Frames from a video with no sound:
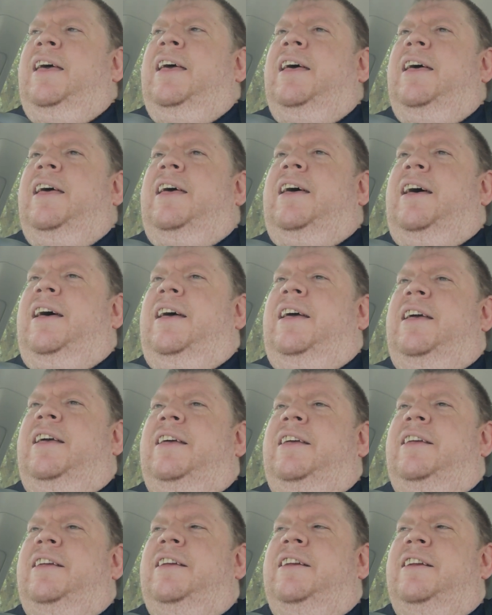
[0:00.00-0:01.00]

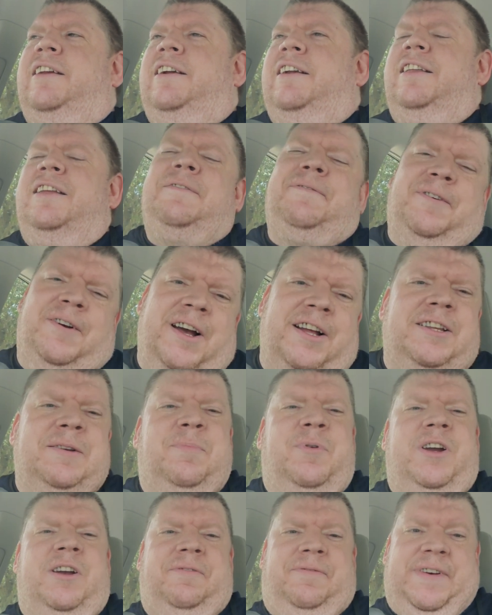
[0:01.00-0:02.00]
I forgot to
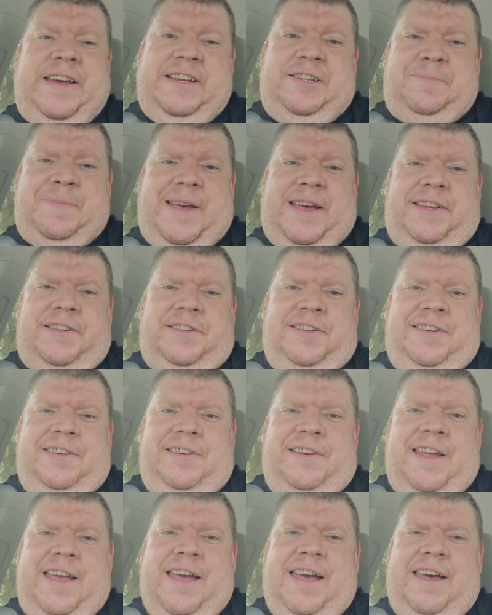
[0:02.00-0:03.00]
bring a face mask,
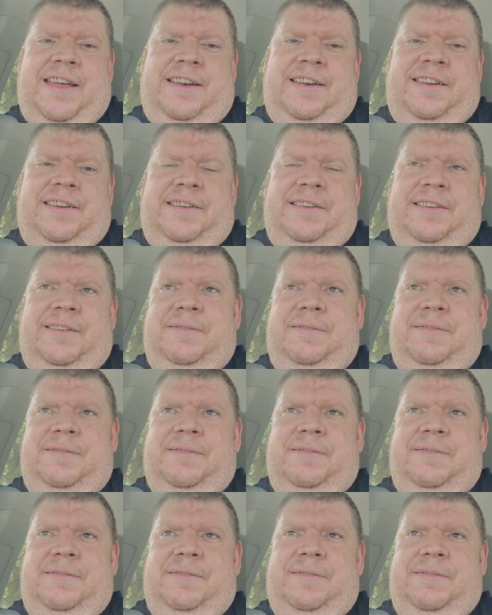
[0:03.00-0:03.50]
and